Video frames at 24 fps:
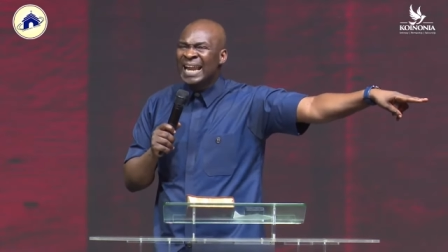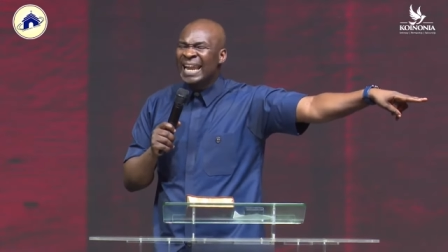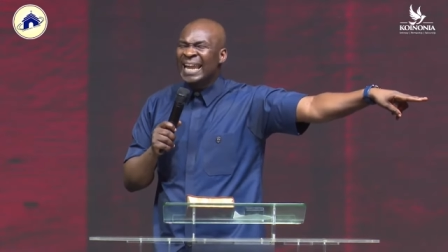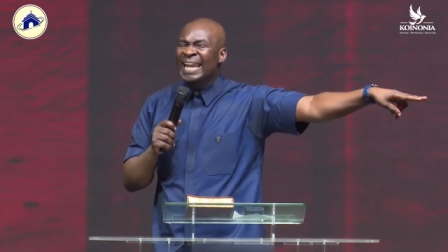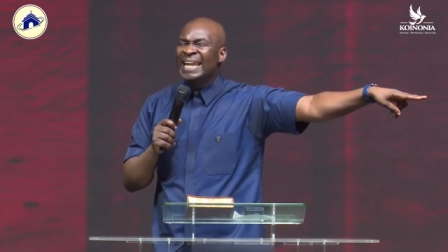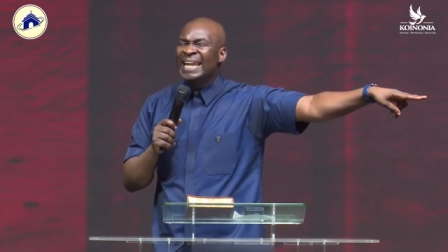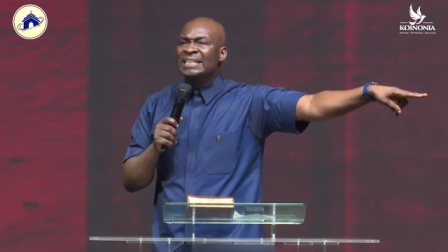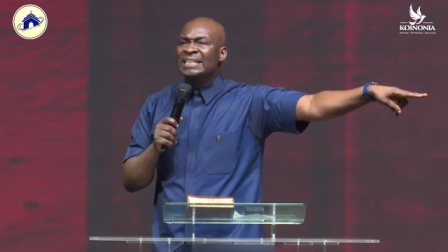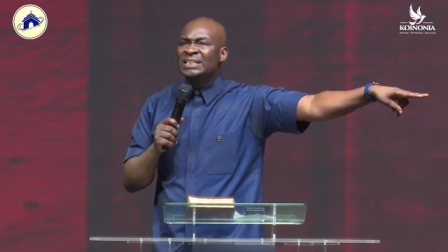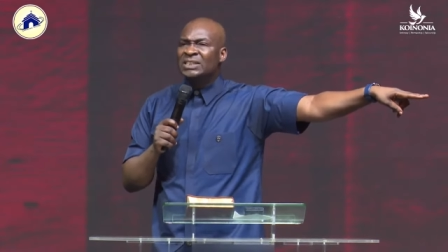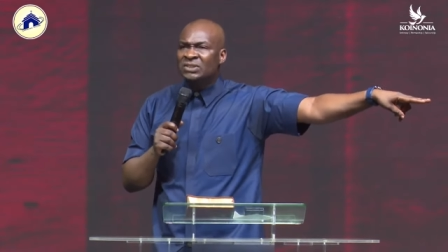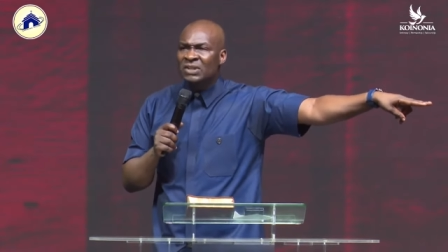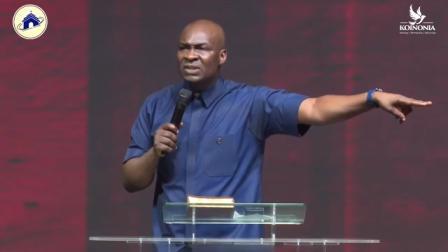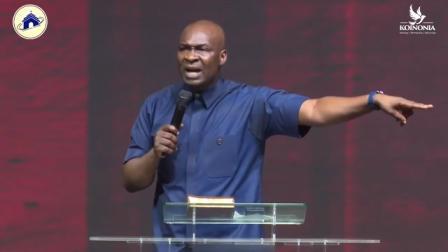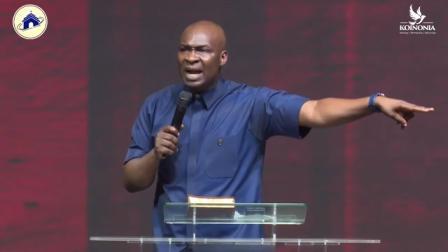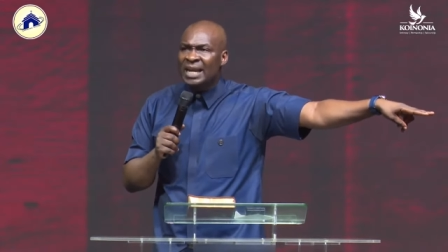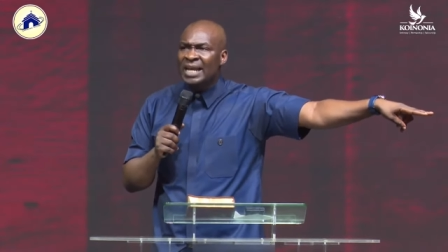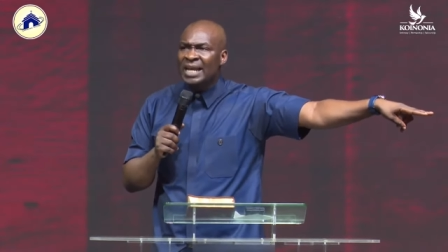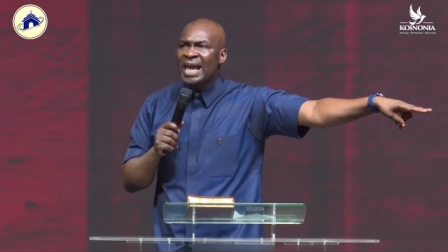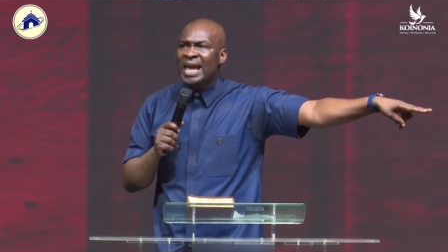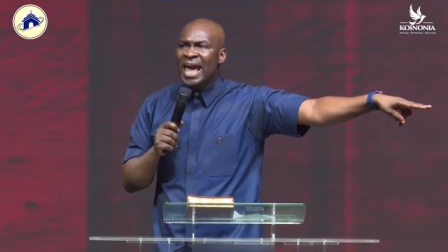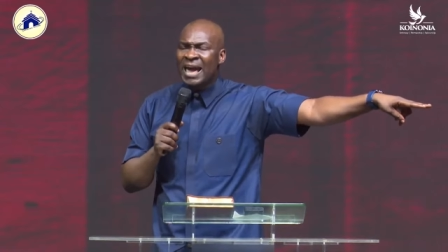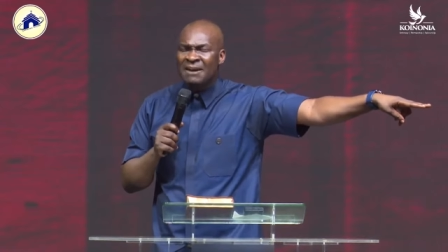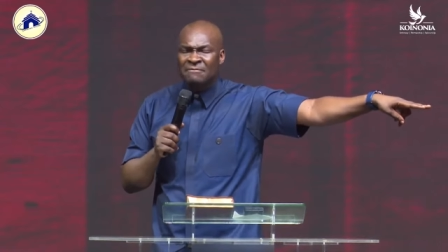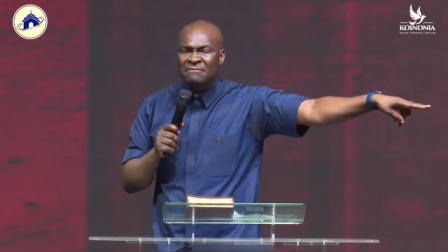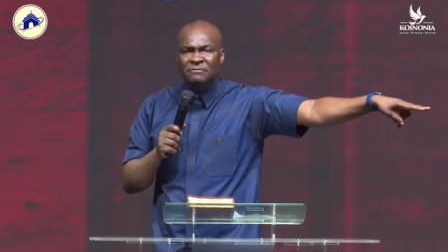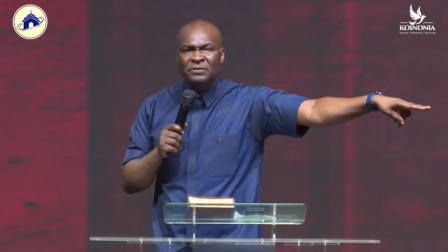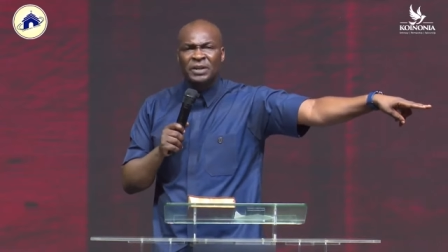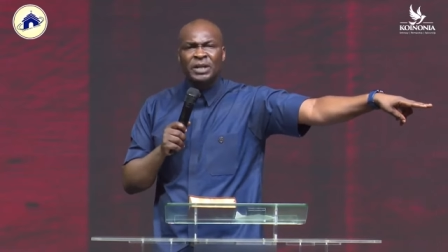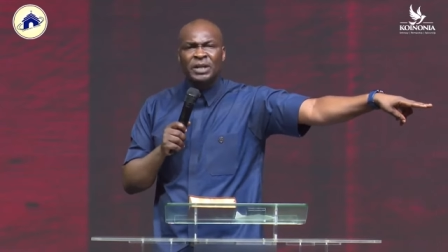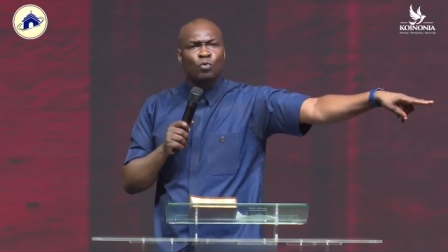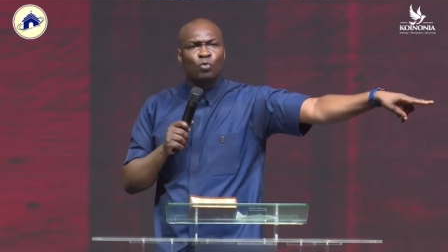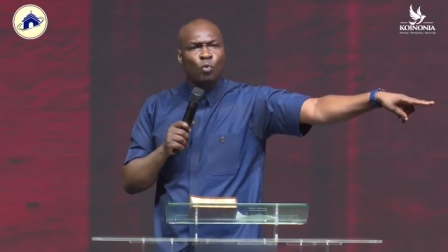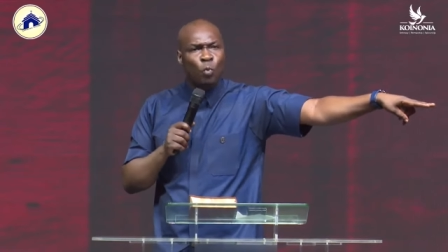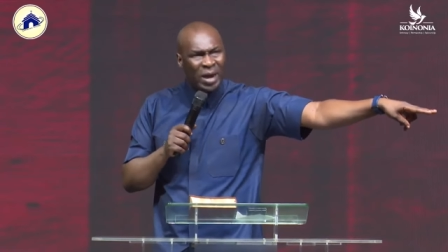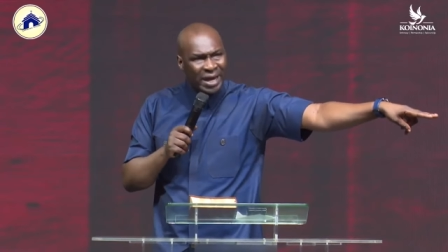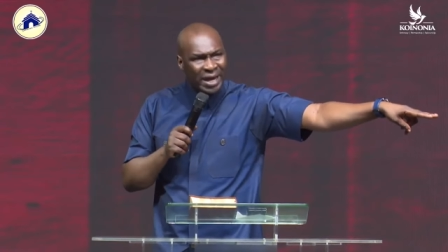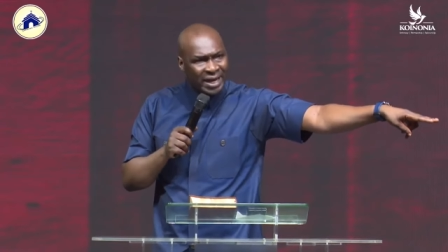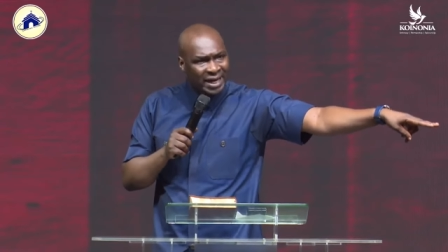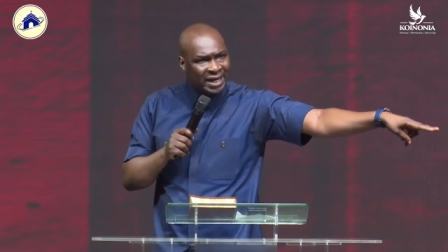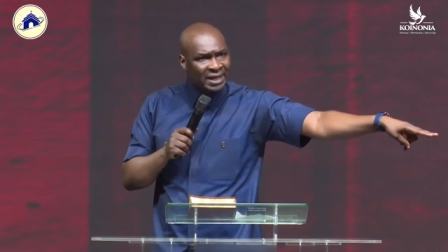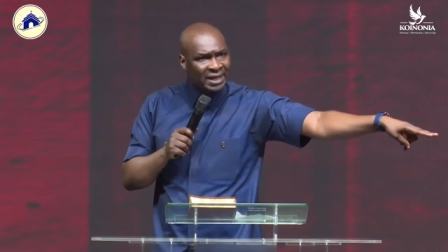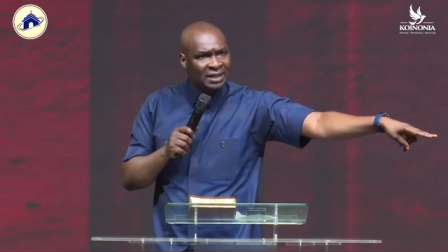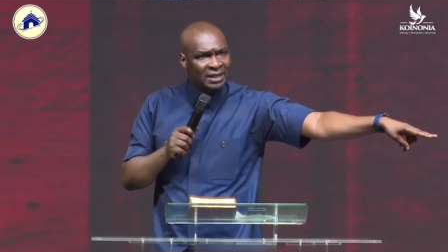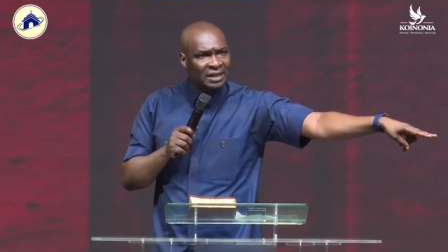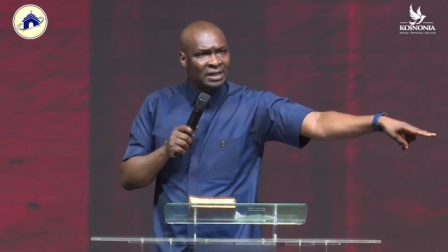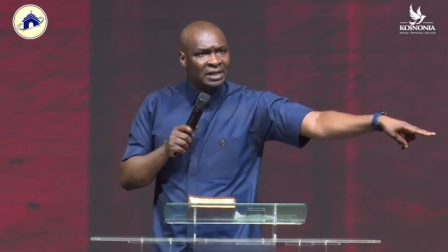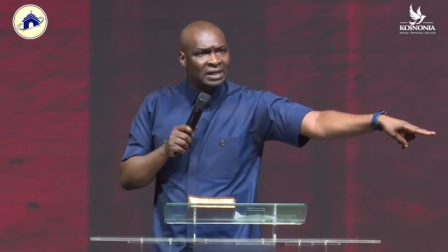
literally every week.